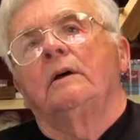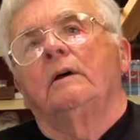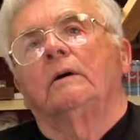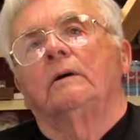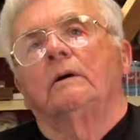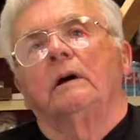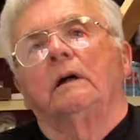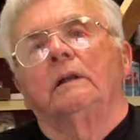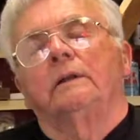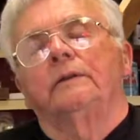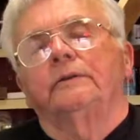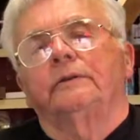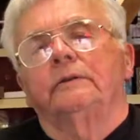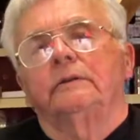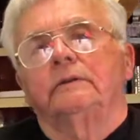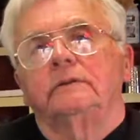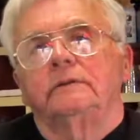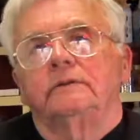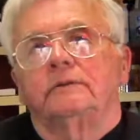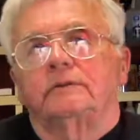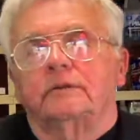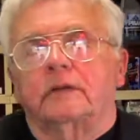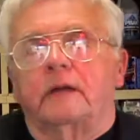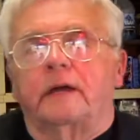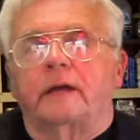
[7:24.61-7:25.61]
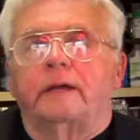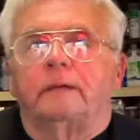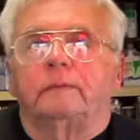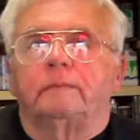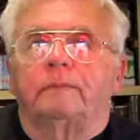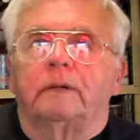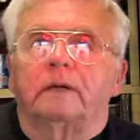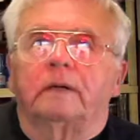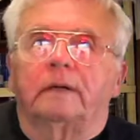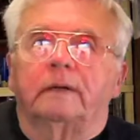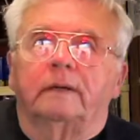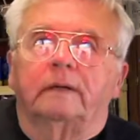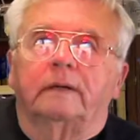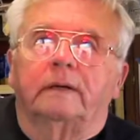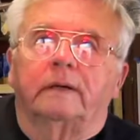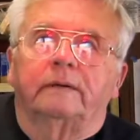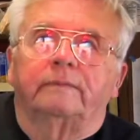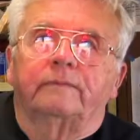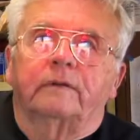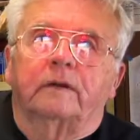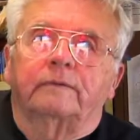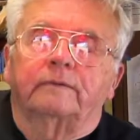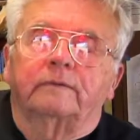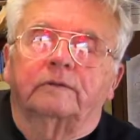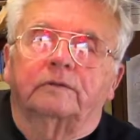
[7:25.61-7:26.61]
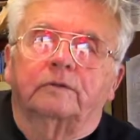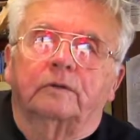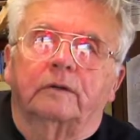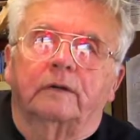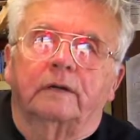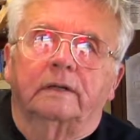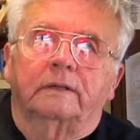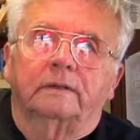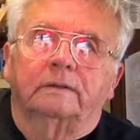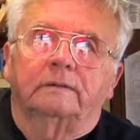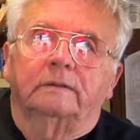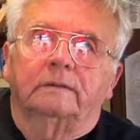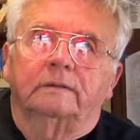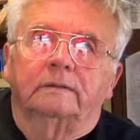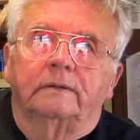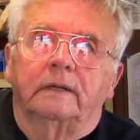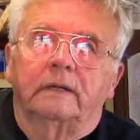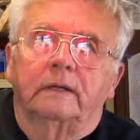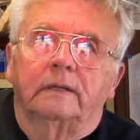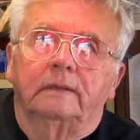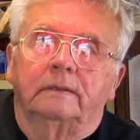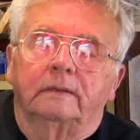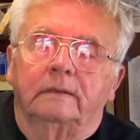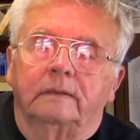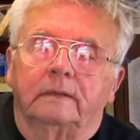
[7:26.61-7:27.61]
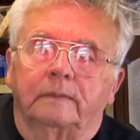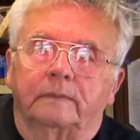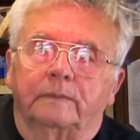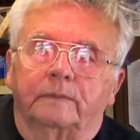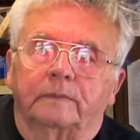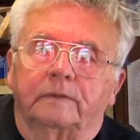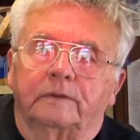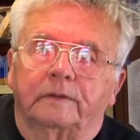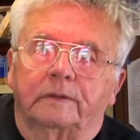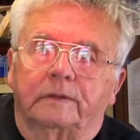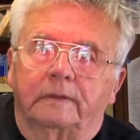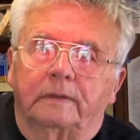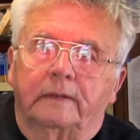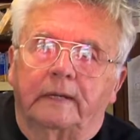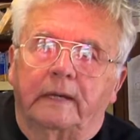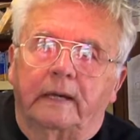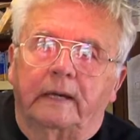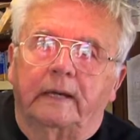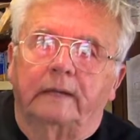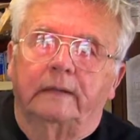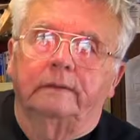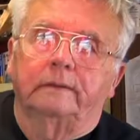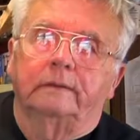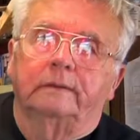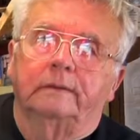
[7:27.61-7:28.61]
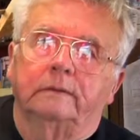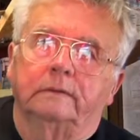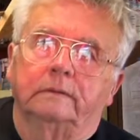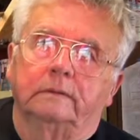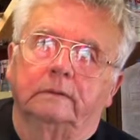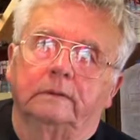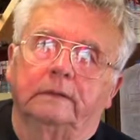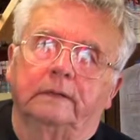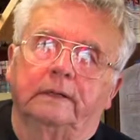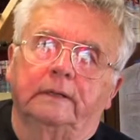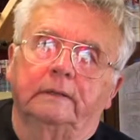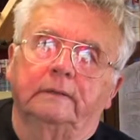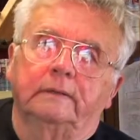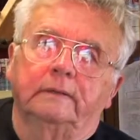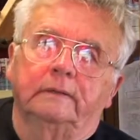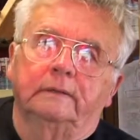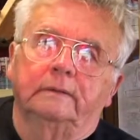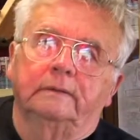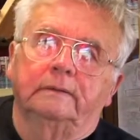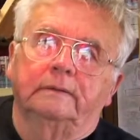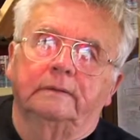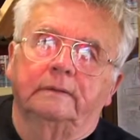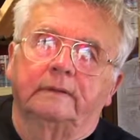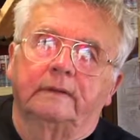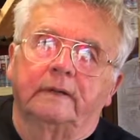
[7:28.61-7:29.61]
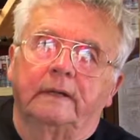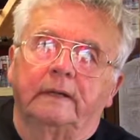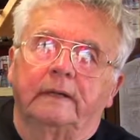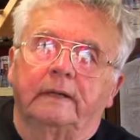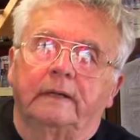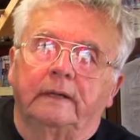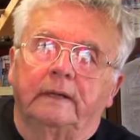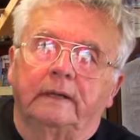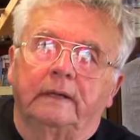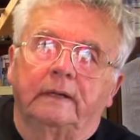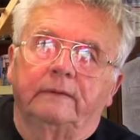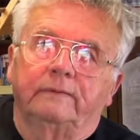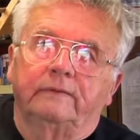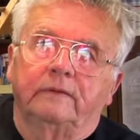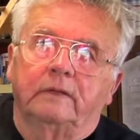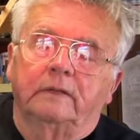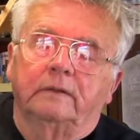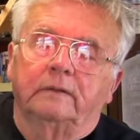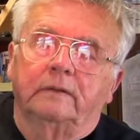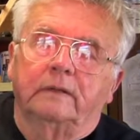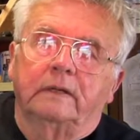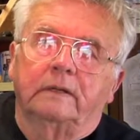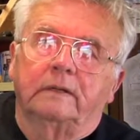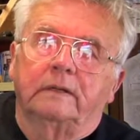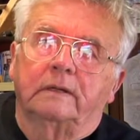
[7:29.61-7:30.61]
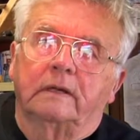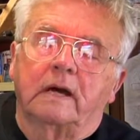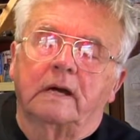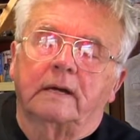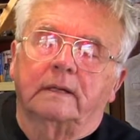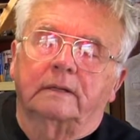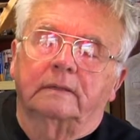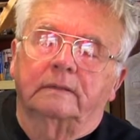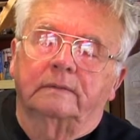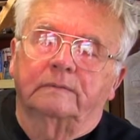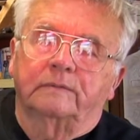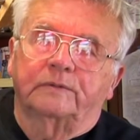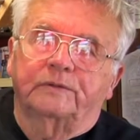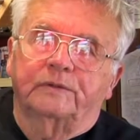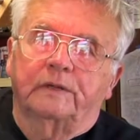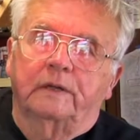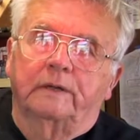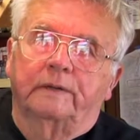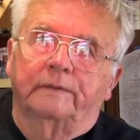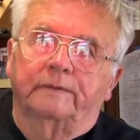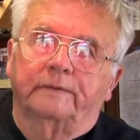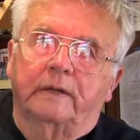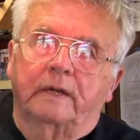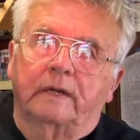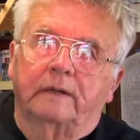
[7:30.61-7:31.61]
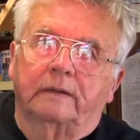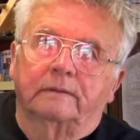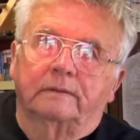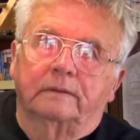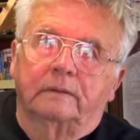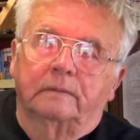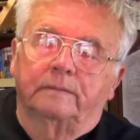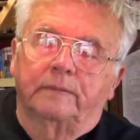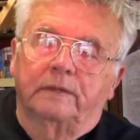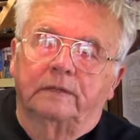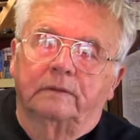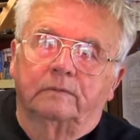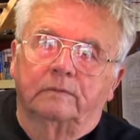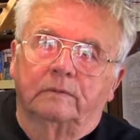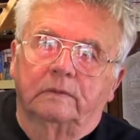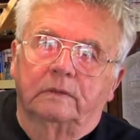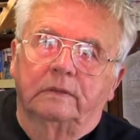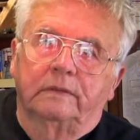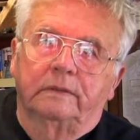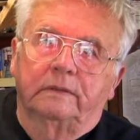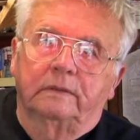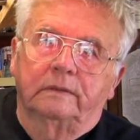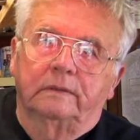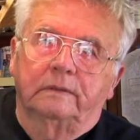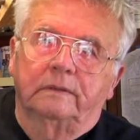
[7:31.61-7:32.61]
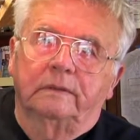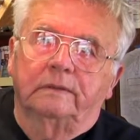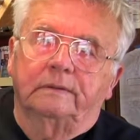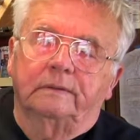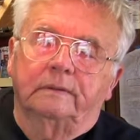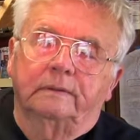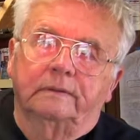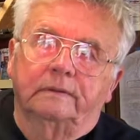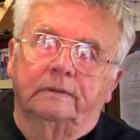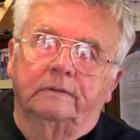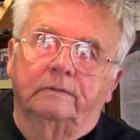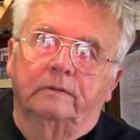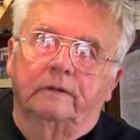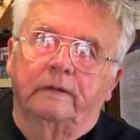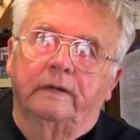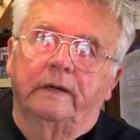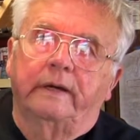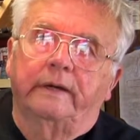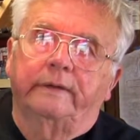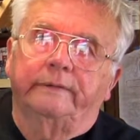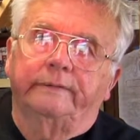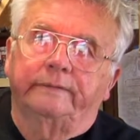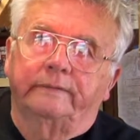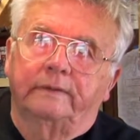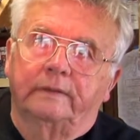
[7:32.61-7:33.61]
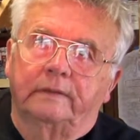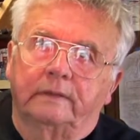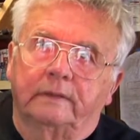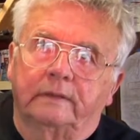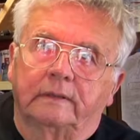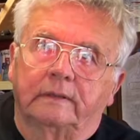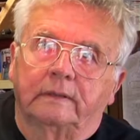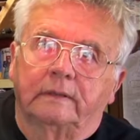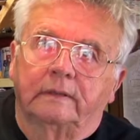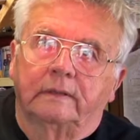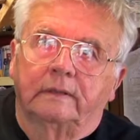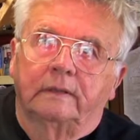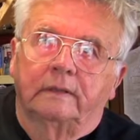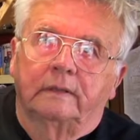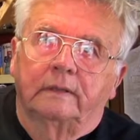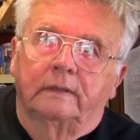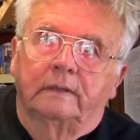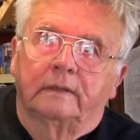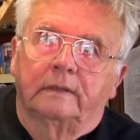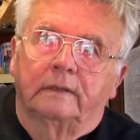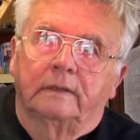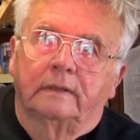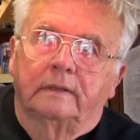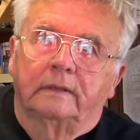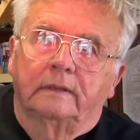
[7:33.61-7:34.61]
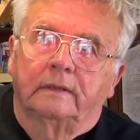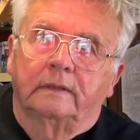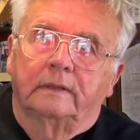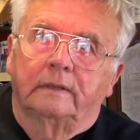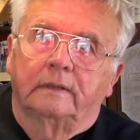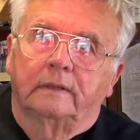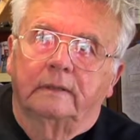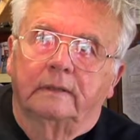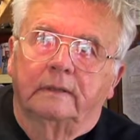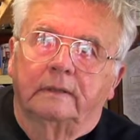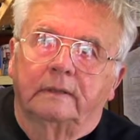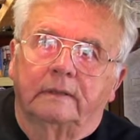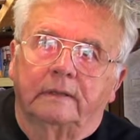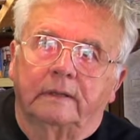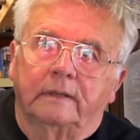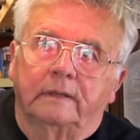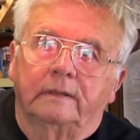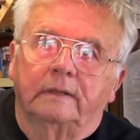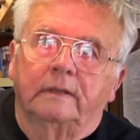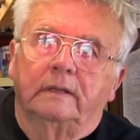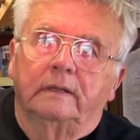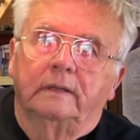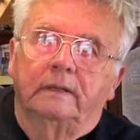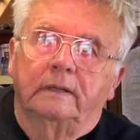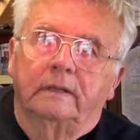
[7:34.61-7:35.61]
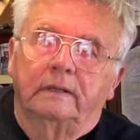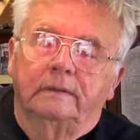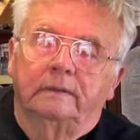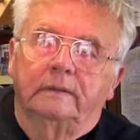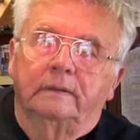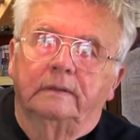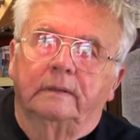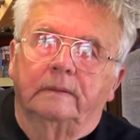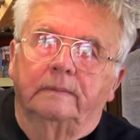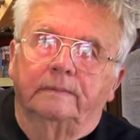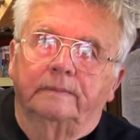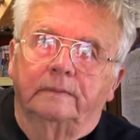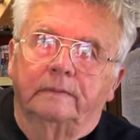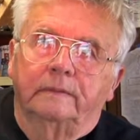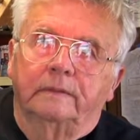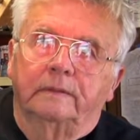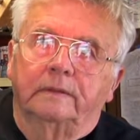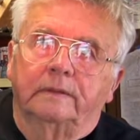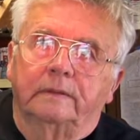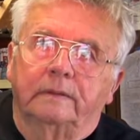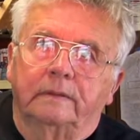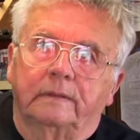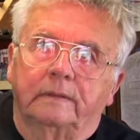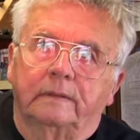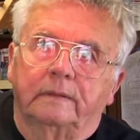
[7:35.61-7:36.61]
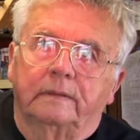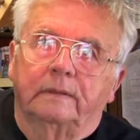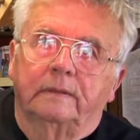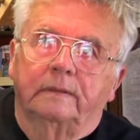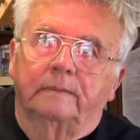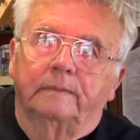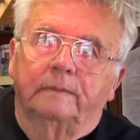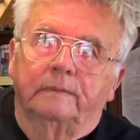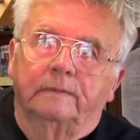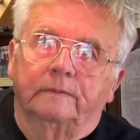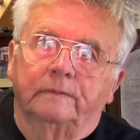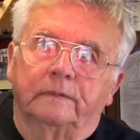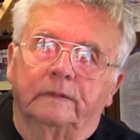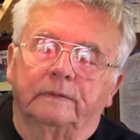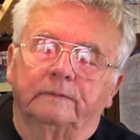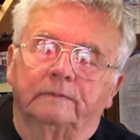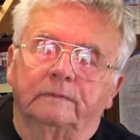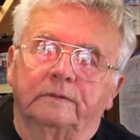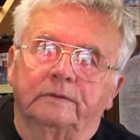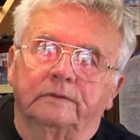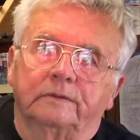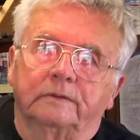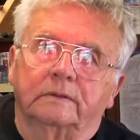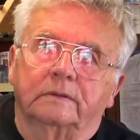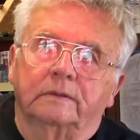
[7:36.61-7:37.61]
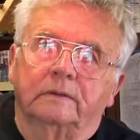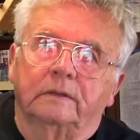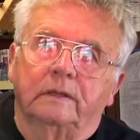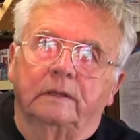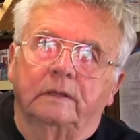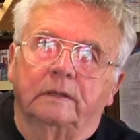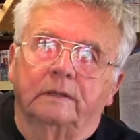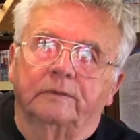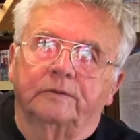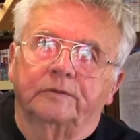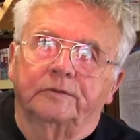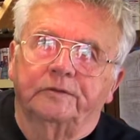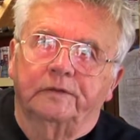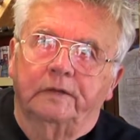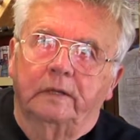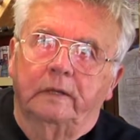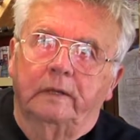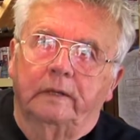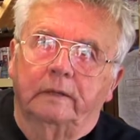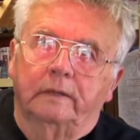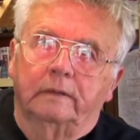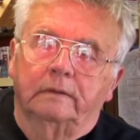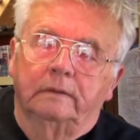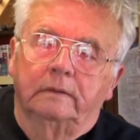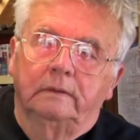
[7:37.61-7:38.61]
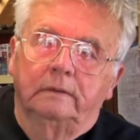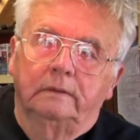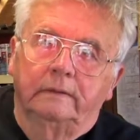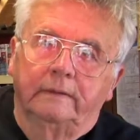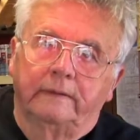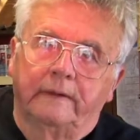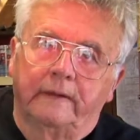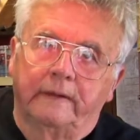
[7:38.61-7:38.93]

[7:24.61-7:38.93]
All the good signmen I've ever talked to end up with an attitude like this. Even though they knock themselves out to be really good at their craft, they all end up with, what would you call it, cynical?